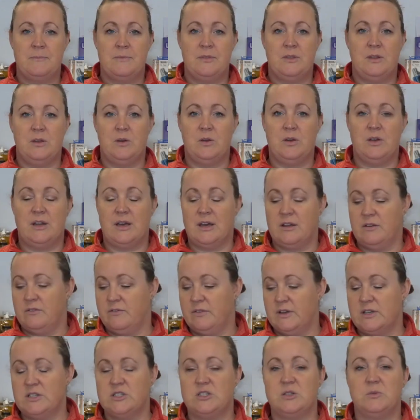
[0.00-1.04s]
You can add
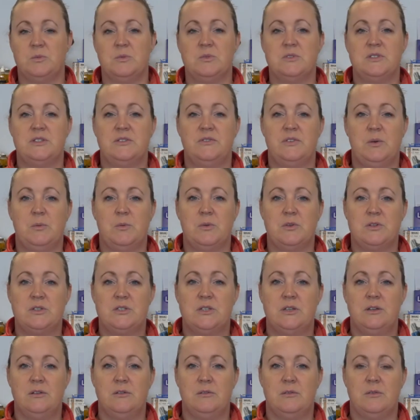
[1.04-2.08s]
vegetables if you want
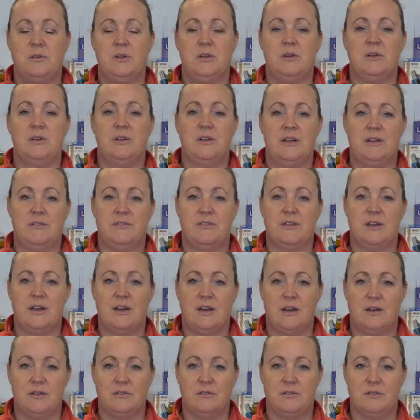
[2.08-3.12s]
to, or you can leave that
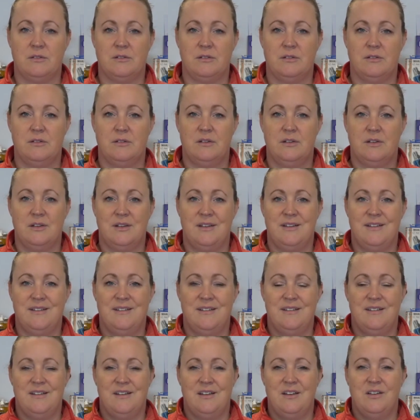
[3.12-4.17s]
out.
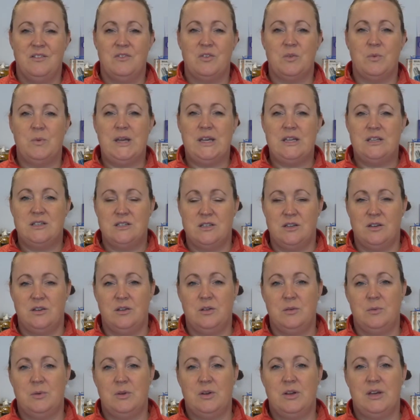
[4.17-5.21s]
For week 2,
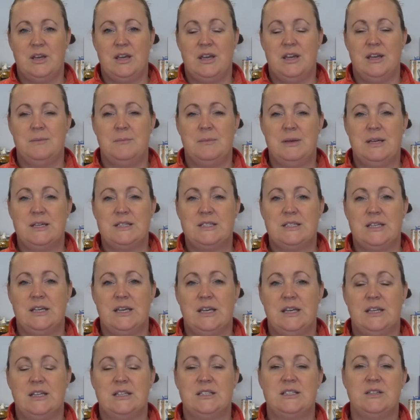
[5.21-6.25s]
we're looking at mixing
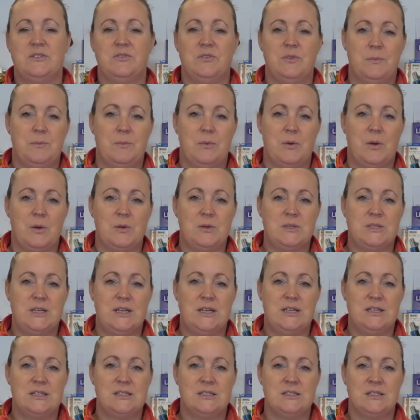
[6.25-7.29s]
in different
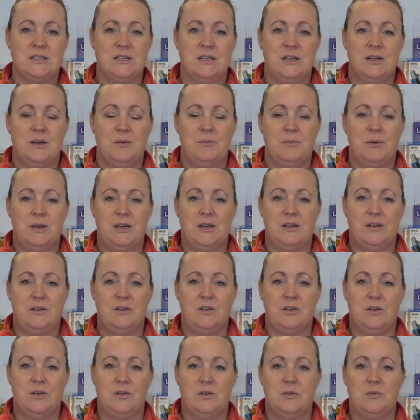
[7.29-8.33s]
proteins. We could
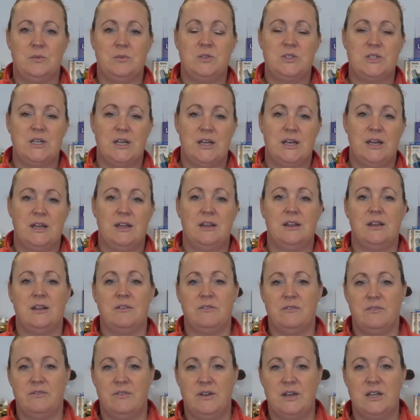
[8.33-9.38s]
do chicken, then
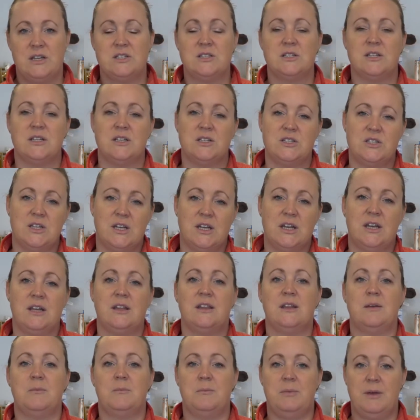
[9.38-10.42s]
fish, then chicken,
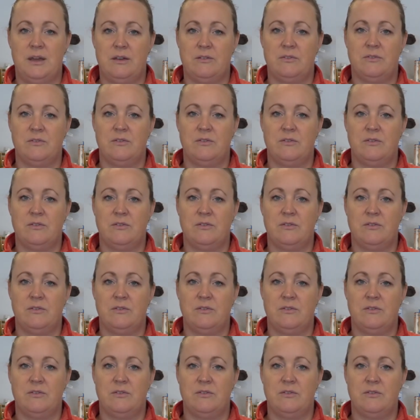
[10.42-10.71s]
then beef.